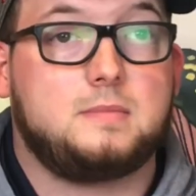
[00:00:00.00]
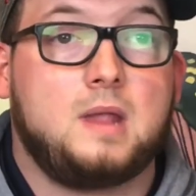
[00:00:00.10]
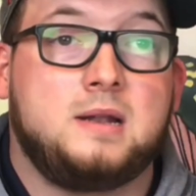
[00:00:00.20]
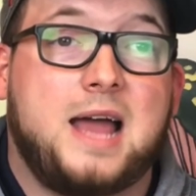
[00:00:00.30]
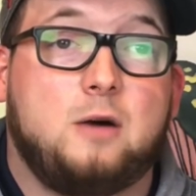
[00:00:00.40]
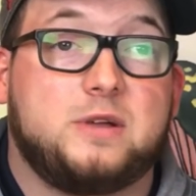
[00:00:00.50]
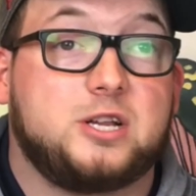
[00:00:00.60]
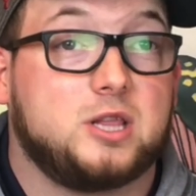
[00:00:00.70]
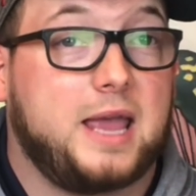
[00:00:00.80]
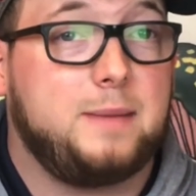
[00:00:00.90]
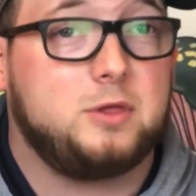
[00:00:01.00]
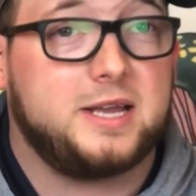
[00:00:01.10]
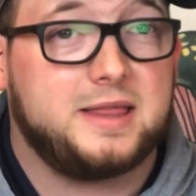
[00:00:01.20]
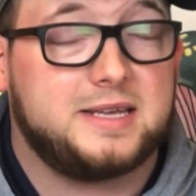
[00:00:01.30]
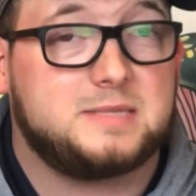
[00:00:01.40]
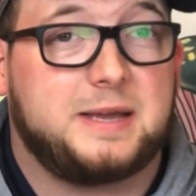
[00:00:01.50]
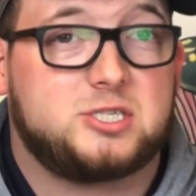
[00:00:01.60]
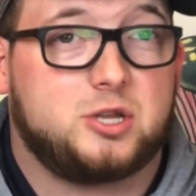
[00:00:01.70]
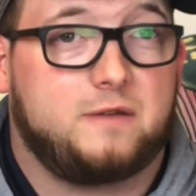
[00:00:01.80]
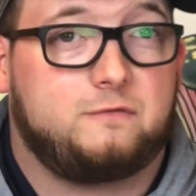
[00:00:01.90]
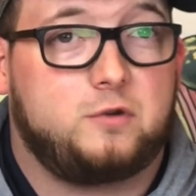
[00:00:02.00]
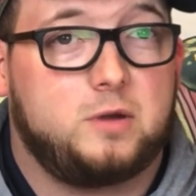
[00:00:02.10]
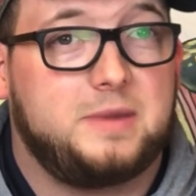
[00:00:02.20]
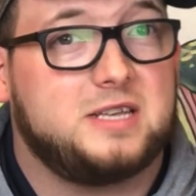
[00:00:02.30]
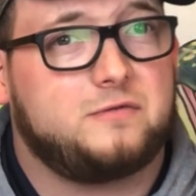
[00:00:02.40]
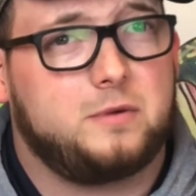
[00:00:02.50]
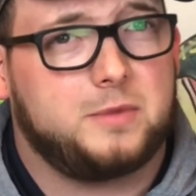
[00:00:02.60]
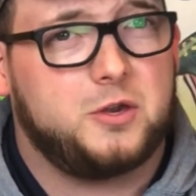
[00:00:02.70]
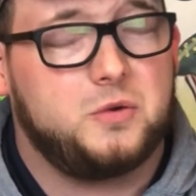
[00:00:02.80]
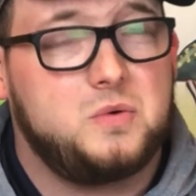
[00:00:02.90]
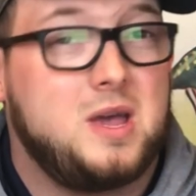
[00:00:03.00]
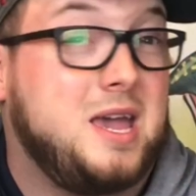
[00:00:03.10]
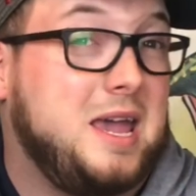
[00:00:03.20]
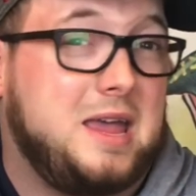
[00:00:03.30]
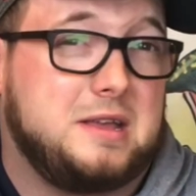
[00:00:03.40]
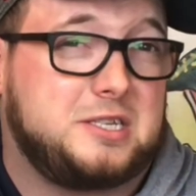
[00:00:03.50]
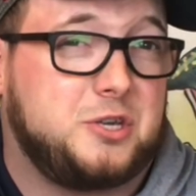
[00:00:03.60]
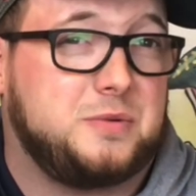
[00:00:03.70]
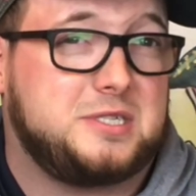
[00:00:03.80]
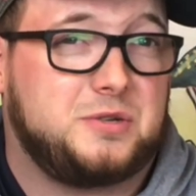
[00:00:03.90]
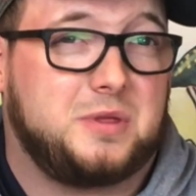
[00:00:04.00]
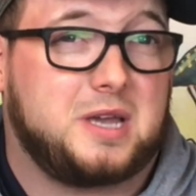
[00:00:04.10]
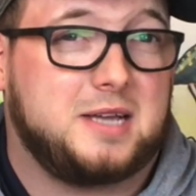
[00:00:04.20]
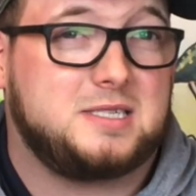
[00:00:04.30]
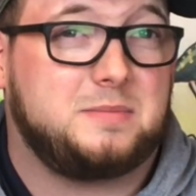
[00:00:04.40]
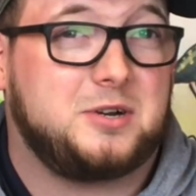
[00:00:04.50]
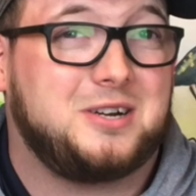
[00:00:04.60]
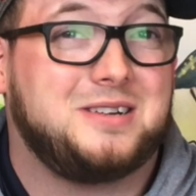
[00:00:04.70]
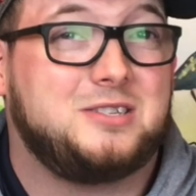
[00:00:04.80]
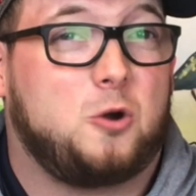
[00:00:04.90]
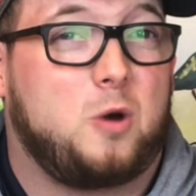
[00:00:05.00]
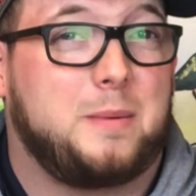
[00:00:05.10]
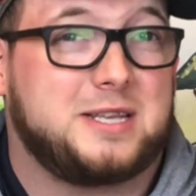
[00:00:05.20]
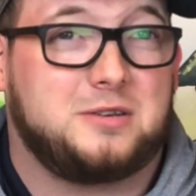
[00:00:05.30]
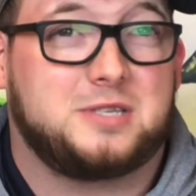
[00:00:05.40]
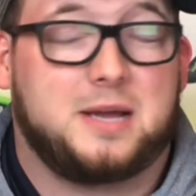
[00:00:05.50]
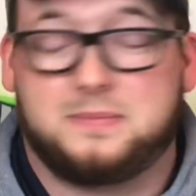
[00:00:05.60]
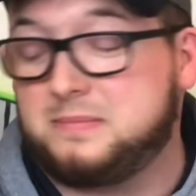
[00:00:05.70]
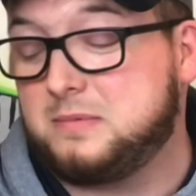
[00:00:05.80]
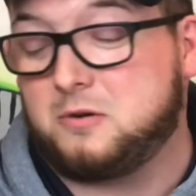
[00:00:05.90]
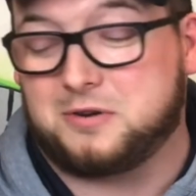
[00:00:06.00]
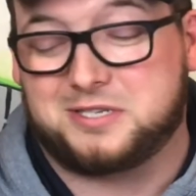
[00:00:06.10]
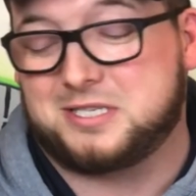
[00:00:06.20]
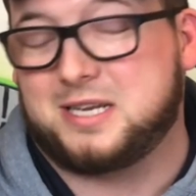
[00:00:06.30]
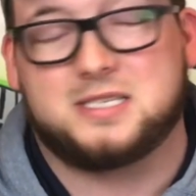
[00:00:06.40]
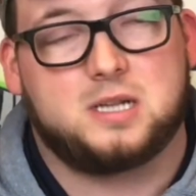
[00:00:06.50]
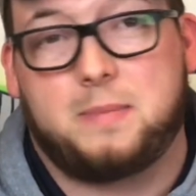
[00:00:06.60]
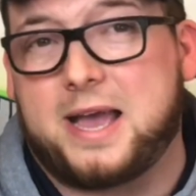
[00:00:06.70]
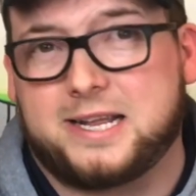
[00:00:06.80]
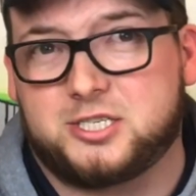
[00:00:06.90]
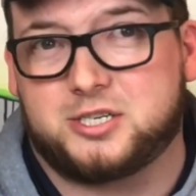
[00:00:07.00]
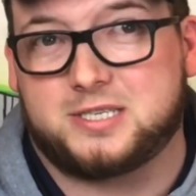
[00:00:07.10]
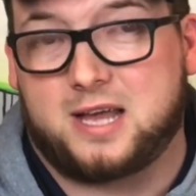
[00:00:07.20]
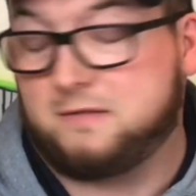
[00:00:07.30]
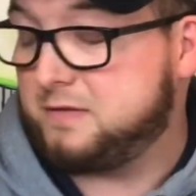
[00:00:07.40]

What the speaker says: Now, when you're labeling this, make sure the from is from you and the to is to the customer. Don't want to mix those up, or you're just going to send a package to yourself.